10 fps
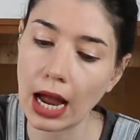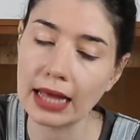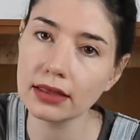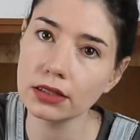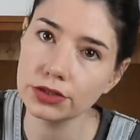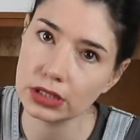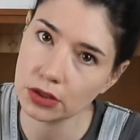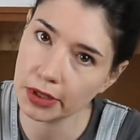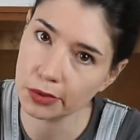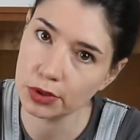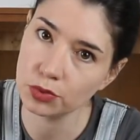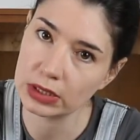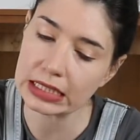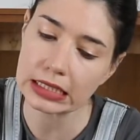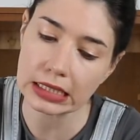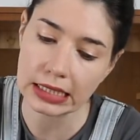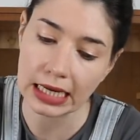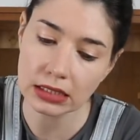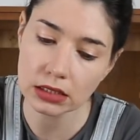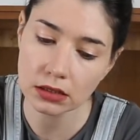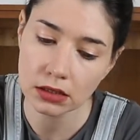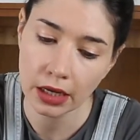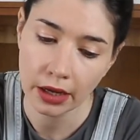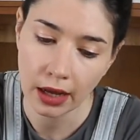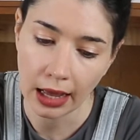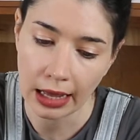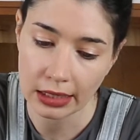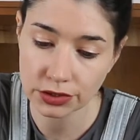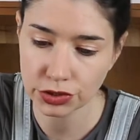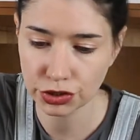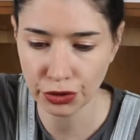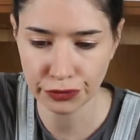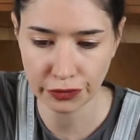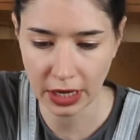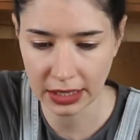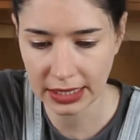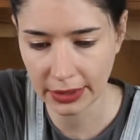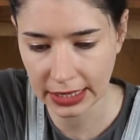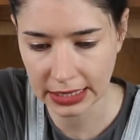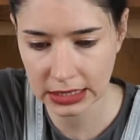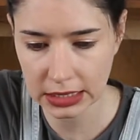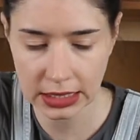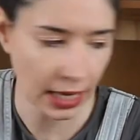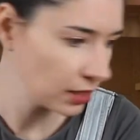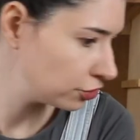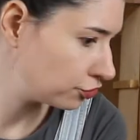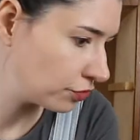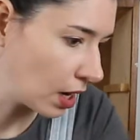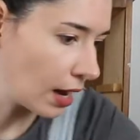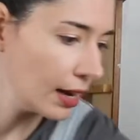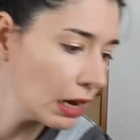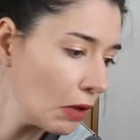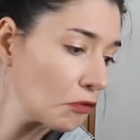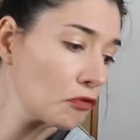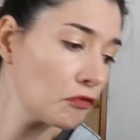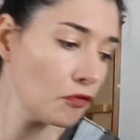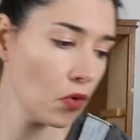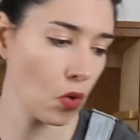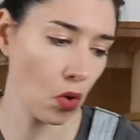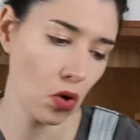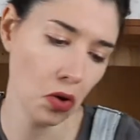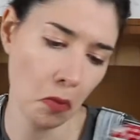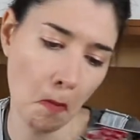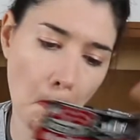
I think using Quickwood was a success so far. Now I need to let it dry for,